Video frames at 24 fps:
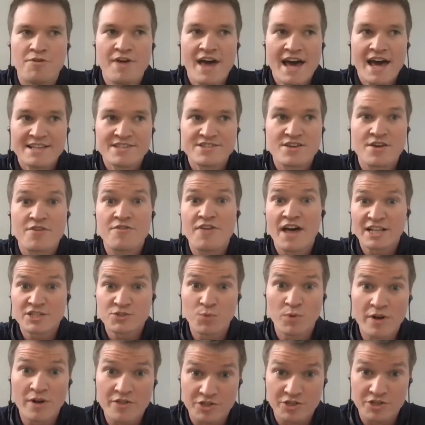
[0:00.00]
that's that's
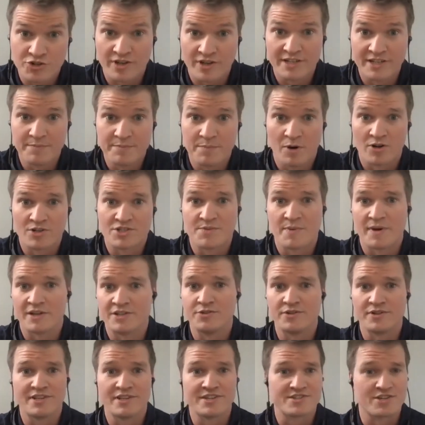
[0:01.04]
one of the tricky parts about
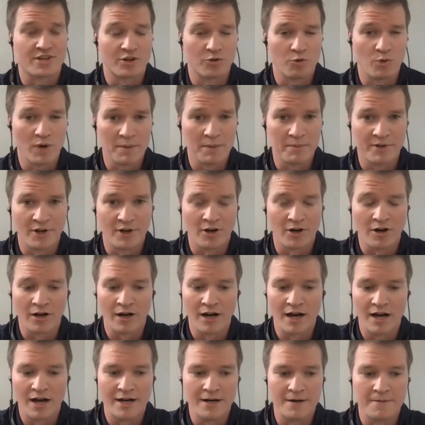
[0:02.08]
doing this on a webinar
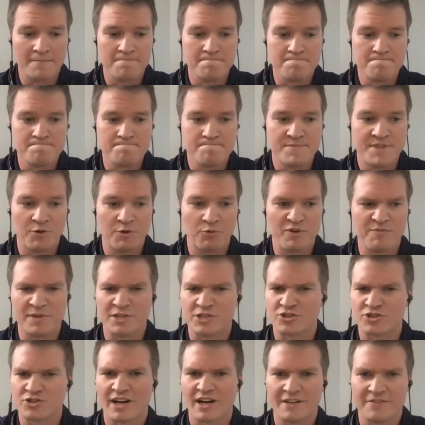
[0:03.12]
um, that we've been
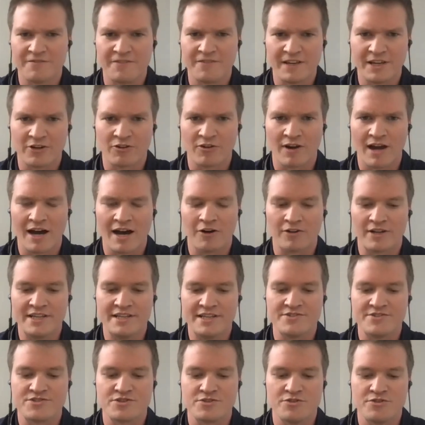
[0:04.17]
trying to figure out
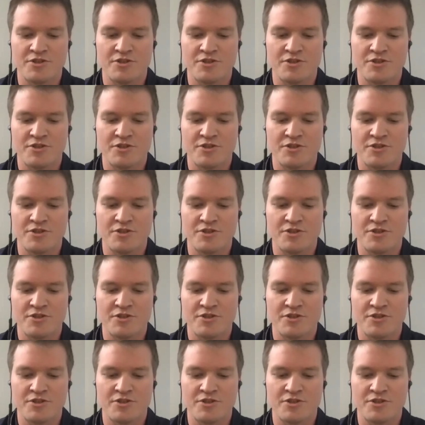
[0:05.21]
is